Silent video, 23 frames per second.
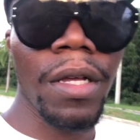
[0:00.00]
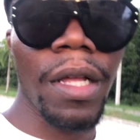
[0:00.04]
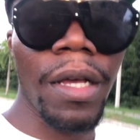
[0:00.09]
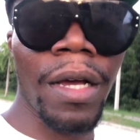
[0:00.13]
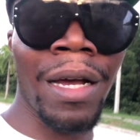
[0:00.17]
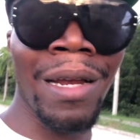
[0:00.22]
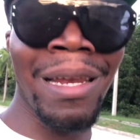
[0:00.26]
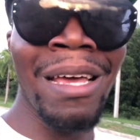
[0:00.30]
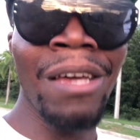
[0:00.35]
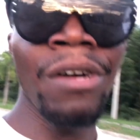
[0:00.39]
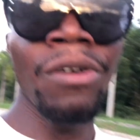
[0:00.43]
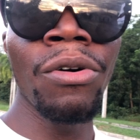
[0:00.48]

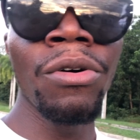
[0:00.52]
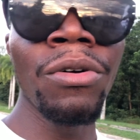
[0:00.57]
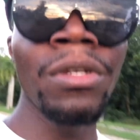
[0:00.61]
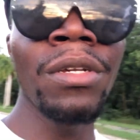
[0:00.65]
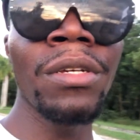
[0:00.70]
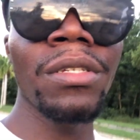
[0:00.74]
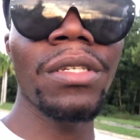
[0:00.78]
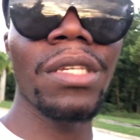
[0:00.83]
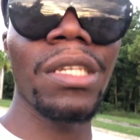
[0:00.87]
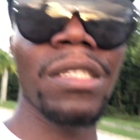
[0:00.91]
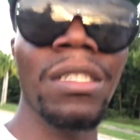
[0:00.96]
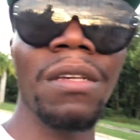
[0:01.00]

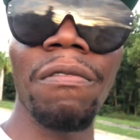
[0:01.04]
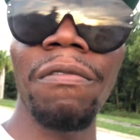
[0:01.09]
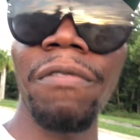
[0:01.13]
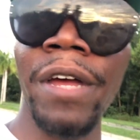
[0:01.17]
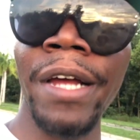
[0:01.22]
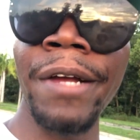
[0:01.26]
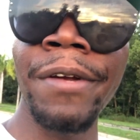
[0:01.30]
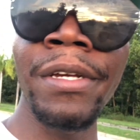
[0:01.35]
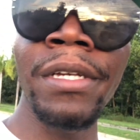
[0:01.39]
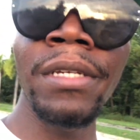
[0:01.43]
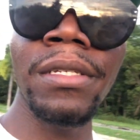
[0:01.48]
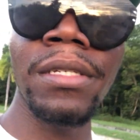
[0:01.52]
Clairaudience is a
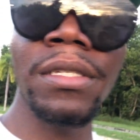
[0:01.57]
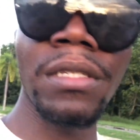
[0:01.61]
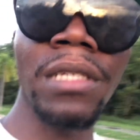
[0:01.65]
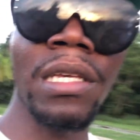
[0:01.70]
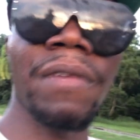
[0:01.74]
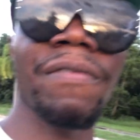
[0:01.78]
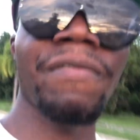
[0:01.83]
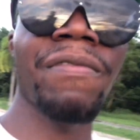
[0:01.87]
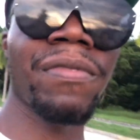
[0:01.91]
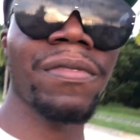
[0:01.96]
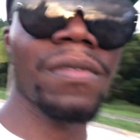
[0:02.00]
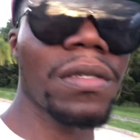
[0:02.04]
very
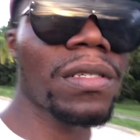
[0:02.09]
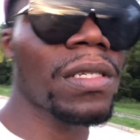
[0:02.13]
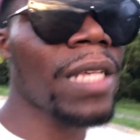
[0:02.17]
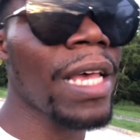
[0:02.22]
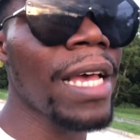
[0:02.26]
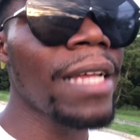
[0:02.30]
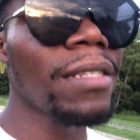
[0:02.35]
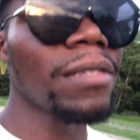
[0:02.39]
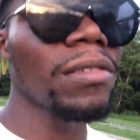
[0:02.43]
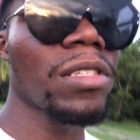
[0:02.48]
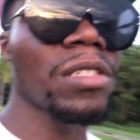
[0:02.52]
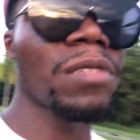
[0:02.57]
sixth
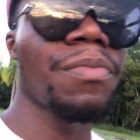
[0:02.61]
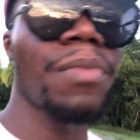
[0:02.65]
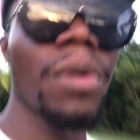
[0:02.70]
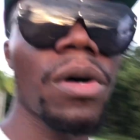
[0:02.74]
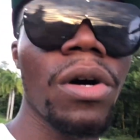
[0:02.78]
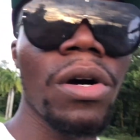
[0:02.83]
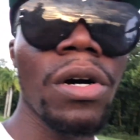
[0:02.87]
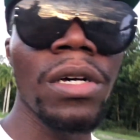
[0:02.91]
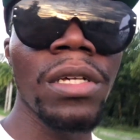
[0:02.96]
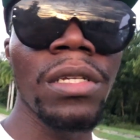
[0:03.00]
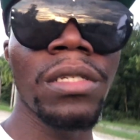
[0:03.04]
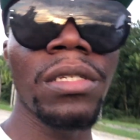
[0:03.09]
sense
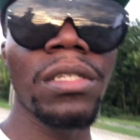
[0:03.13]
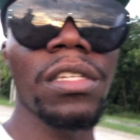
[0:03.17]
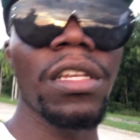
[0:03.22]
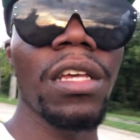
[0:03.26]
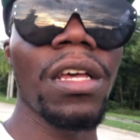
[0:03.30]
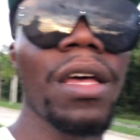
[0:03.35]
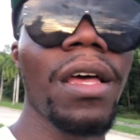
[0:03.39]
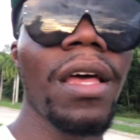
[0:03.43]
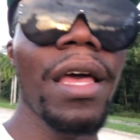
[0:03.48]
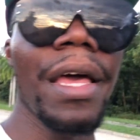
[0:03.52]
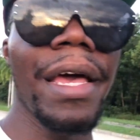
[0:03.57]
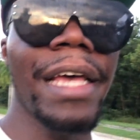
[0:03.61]
because
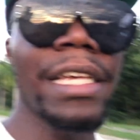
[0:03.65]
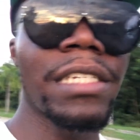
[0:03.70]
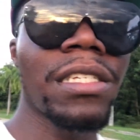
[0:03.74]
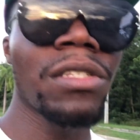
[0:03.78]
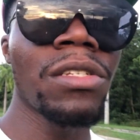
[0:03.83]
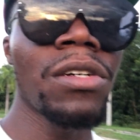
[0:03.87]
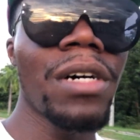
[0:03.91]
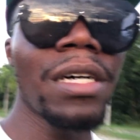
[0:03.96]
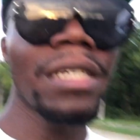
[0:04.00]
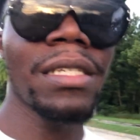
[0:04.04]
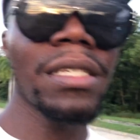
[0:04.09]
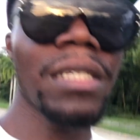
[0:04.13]
it's
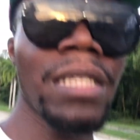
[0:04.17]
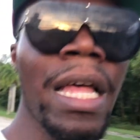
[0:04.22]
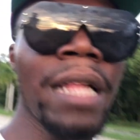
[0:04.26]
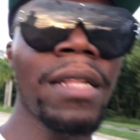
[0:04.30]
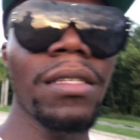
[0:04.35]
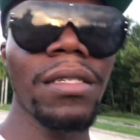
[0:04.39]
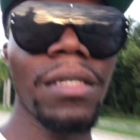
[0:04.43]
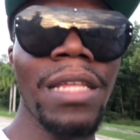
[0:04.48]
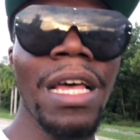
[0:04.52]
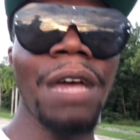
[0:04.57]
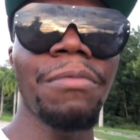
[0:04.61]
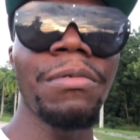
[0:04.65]
not a
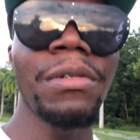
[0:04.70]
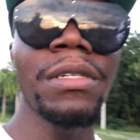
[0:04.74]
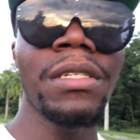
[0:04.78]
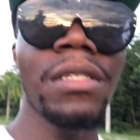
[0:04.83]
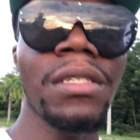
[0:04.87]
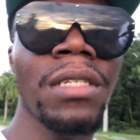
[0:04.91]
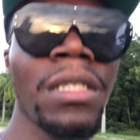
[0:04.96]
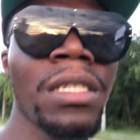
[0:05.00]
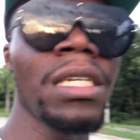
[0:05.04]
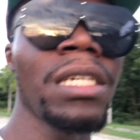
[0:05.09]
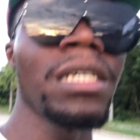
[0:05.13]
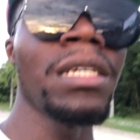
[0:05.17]
sense that we
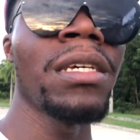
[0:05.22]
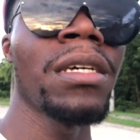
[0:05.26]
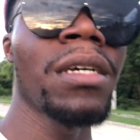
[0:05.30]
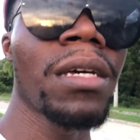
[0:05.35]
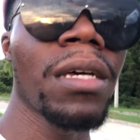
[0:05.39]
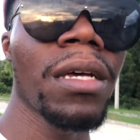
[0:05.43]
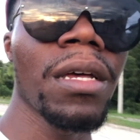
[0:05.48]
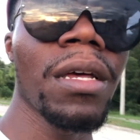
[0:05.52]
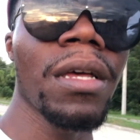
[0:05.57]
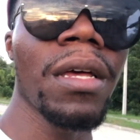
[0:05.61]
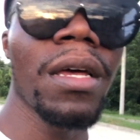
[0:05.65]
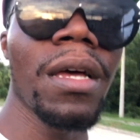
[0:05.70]
see
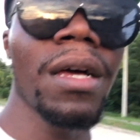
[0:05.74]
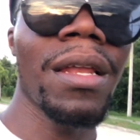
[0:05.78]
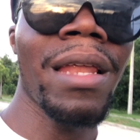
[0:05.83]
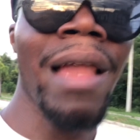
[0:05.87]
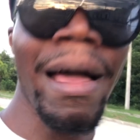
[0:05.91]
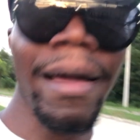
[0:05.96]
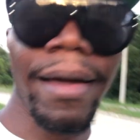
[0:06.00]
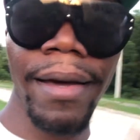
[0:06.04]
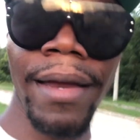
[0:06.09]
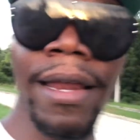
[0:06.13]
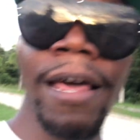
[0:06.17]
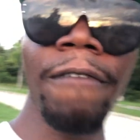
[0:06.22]

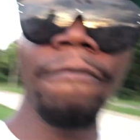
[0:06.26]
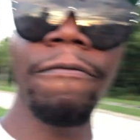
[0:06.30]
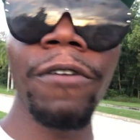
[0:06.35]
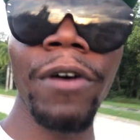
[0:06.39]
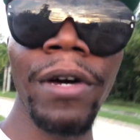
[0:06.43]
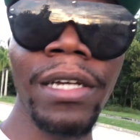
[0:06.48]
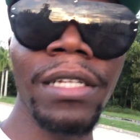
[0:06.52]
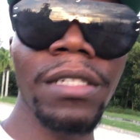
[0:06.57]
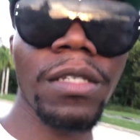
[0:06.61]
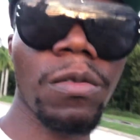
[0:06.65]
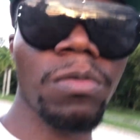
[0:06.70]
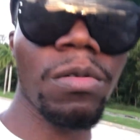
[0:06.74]
like
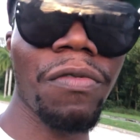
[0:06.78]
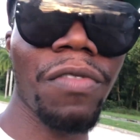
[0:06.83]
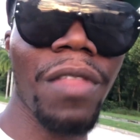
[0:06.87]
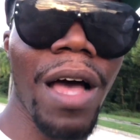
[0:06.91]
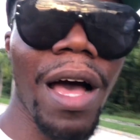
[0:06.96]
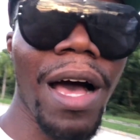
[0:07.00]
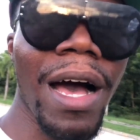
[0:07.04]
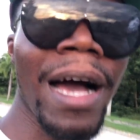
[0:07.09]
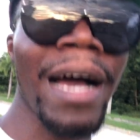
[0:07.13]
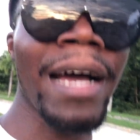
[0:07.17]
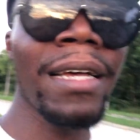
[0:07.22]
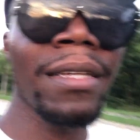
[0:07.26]
clairvoyance with the
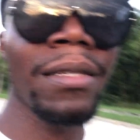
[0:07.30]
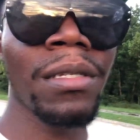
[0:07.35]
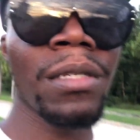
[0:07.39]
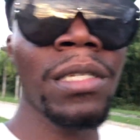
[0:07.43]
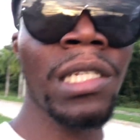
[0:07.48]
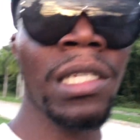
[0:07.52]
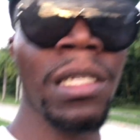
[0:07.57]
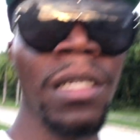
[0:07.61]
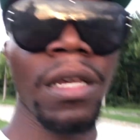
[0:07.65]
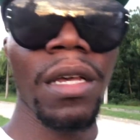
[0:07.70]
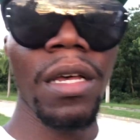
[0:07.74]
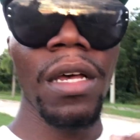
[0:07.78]

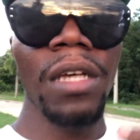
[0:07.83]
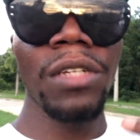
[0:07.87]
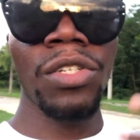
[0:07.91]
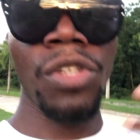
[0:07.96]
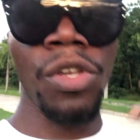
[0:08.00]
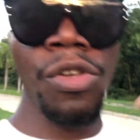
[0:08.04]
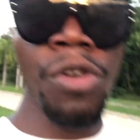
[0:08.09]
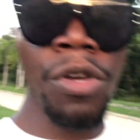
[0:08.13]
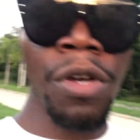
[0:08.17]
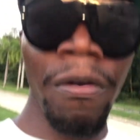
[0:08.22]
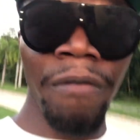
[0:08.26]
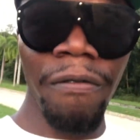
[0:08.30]
eyes. So
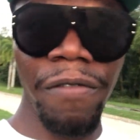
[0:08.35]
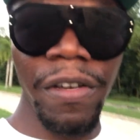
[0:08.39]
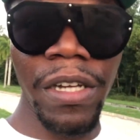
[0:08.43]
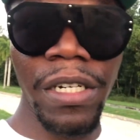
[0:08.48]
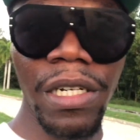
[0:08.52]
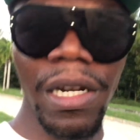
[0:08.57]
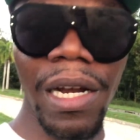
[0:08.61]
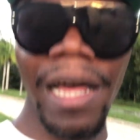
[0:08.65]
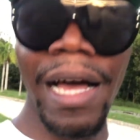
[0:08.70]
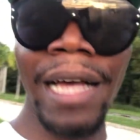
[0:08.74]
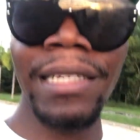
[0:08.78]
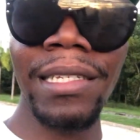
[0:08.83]
you can
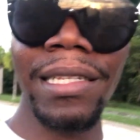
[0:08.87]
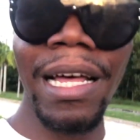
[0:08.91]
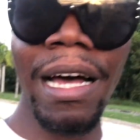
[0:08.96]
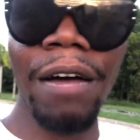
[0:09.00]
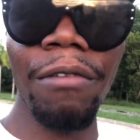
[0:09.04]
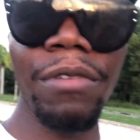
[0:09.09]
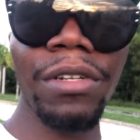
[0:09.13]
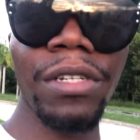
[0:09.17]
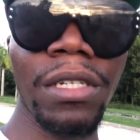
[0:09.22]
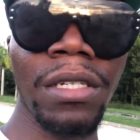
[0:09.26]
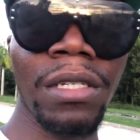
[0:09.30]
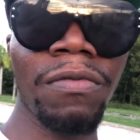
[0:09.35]
visualize that,
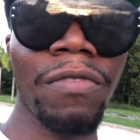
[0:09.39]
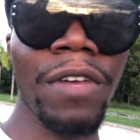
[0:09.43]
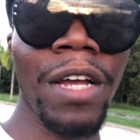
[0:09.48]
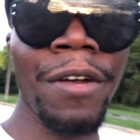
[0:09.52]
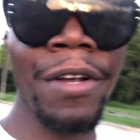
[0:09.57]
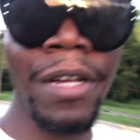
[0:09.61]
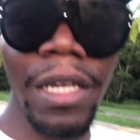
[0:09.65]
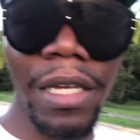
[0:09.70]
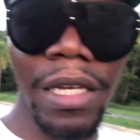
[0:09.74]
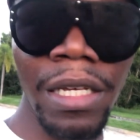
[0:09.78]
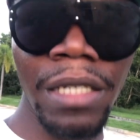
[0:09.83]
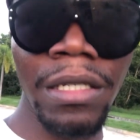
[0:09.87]
which is
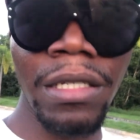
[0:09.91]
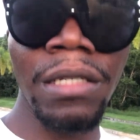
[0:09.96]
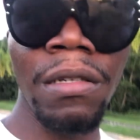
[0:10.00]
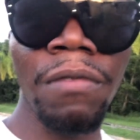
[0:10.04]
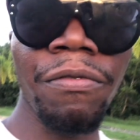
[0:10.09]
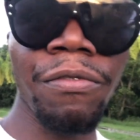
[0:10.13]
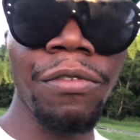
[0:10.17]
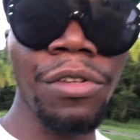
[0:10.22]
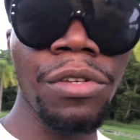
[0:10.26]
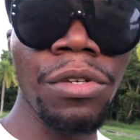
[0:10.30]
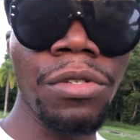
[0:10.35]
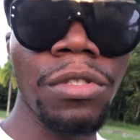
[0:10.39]
very easy
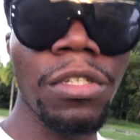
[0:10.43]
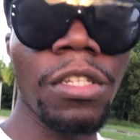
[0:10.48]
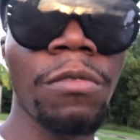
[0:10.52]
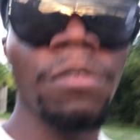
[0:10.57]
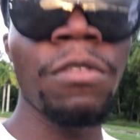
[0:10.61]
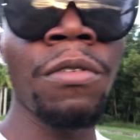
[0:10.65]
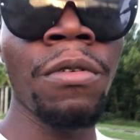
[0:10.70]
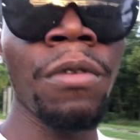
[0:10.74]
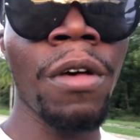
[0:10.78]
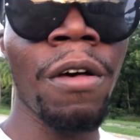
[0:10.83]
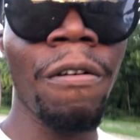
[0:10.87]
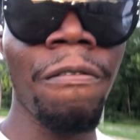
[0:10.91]
for you
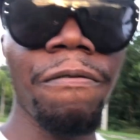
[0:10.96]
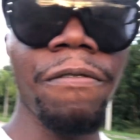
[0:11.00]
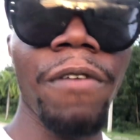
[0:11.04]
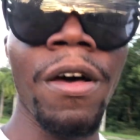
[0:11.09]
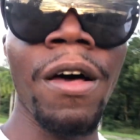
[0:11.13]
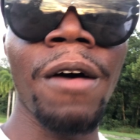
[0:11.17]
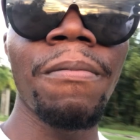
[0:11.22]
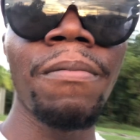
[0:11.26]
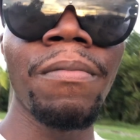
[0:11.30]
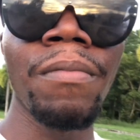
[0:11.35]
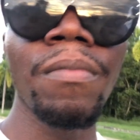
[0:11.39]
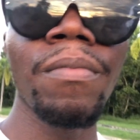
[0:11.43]
to
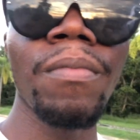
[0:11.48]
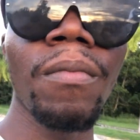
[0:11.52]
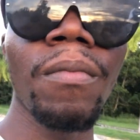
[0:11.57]
affirm